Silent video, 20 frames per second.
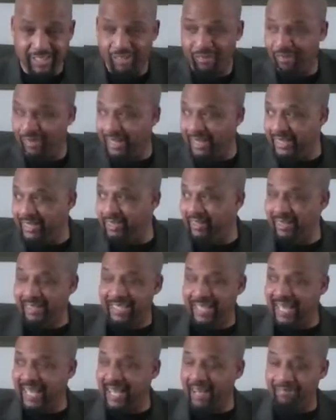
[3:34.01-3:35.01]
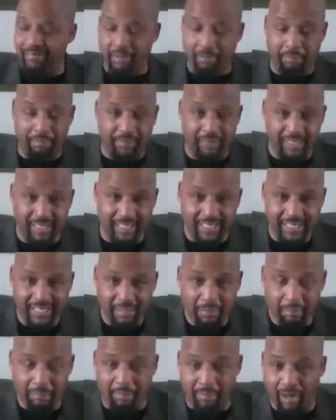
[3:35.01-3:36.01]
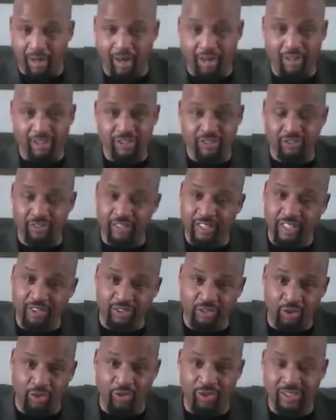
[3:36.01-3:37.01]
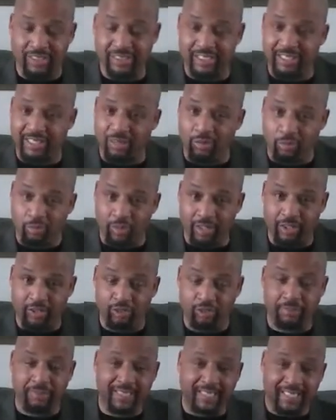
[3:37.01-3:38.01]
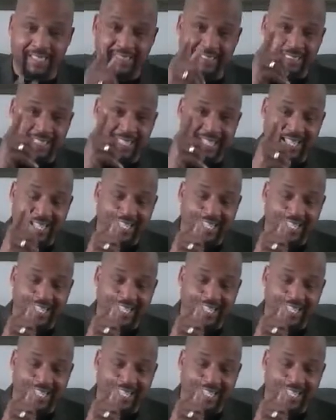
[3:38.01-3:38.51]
Well, they have to put bars on their doors and their windows because of